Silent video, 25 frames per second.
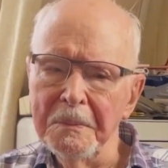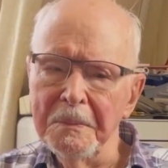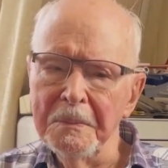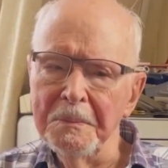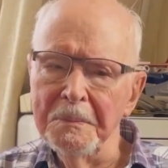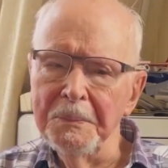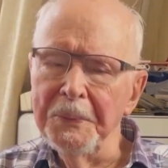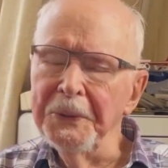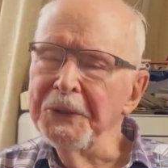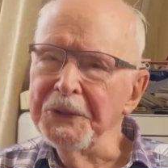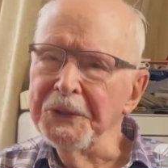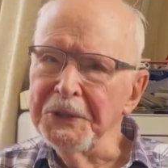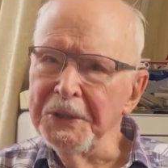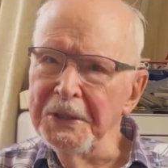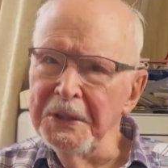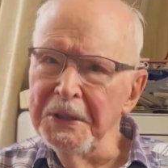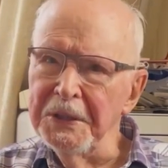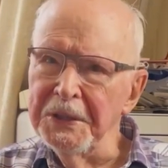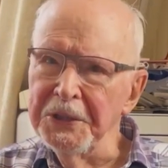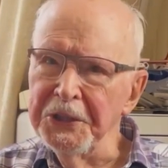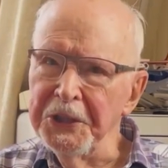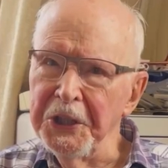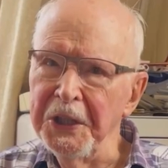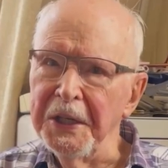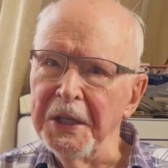person in
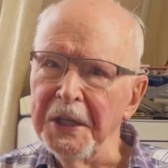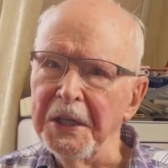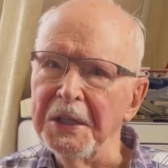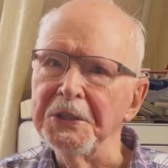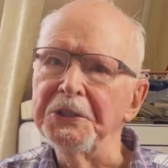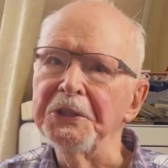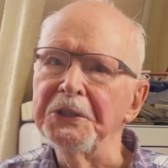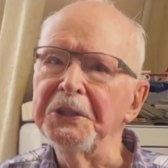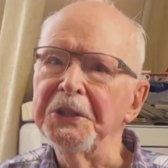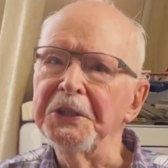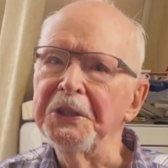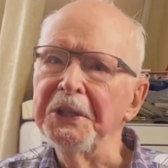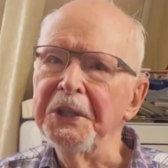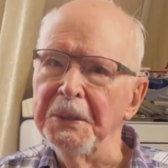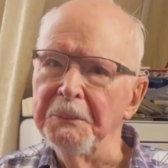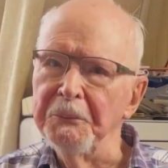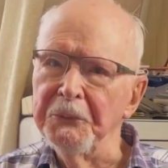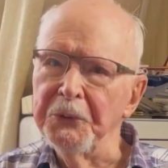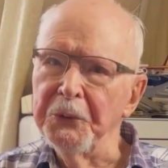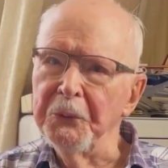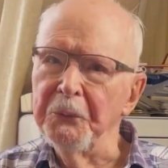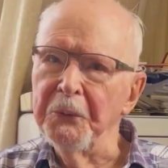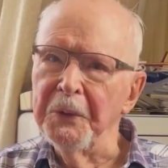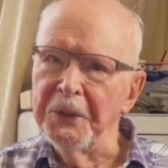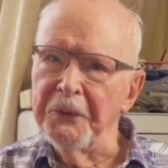charge came
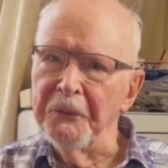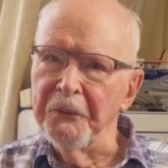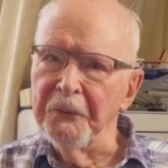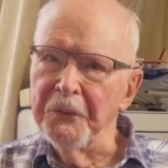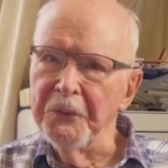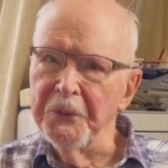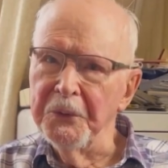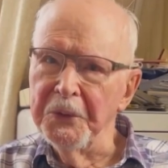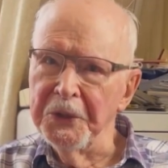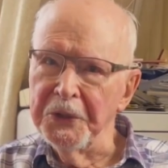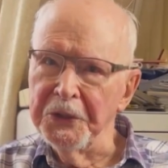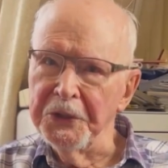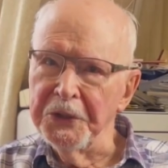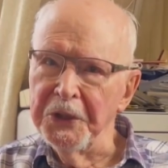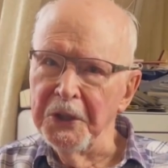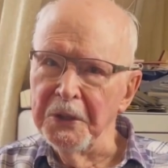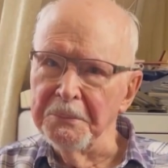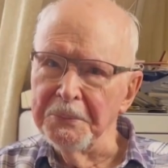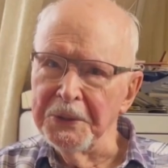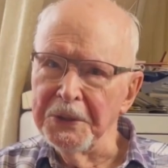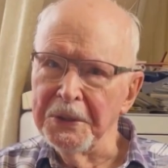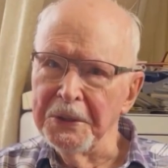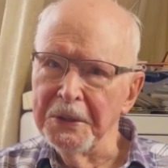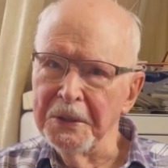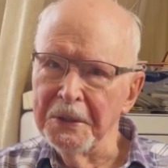to one of the
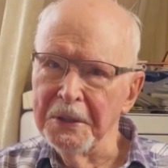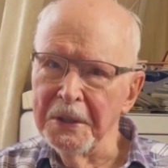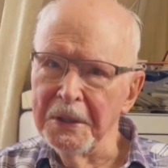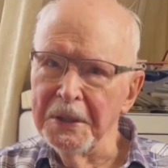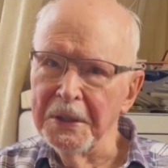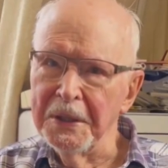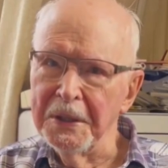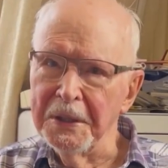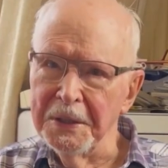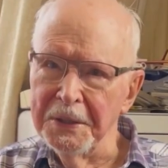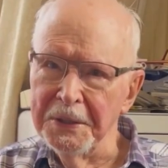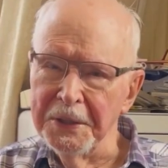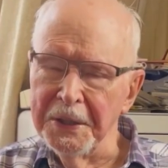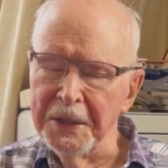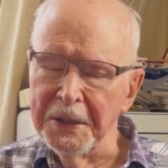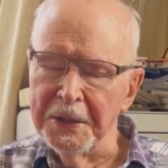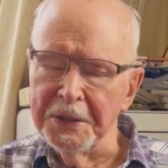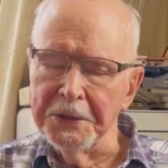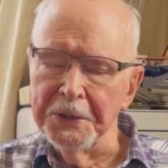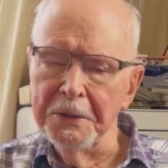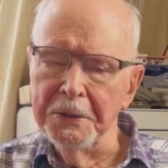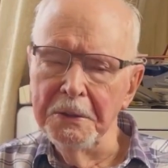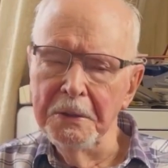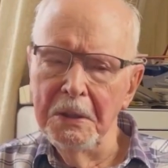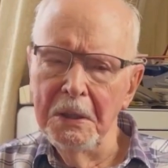workshops that I
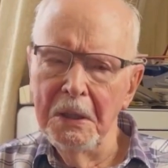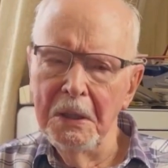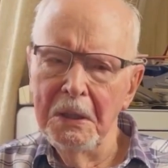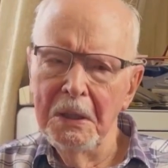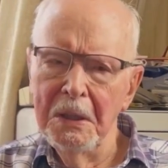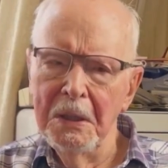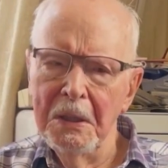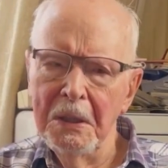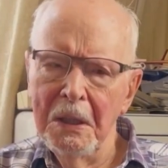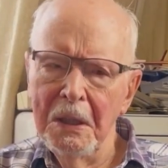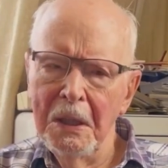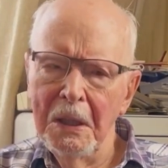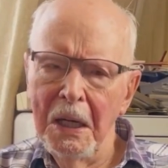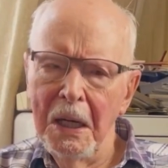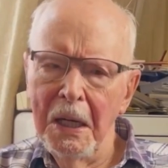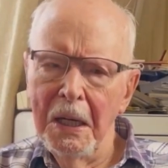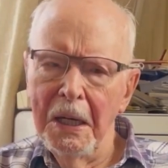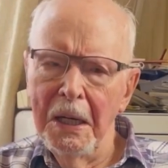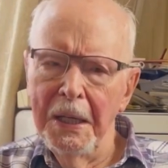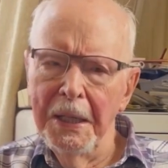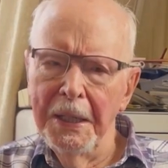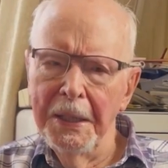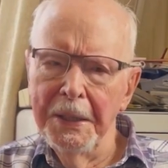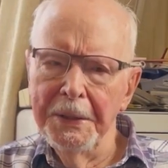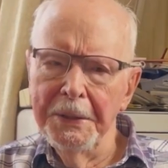conducted,
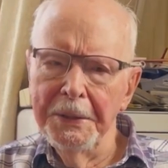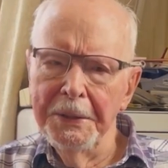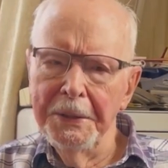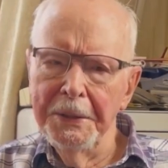and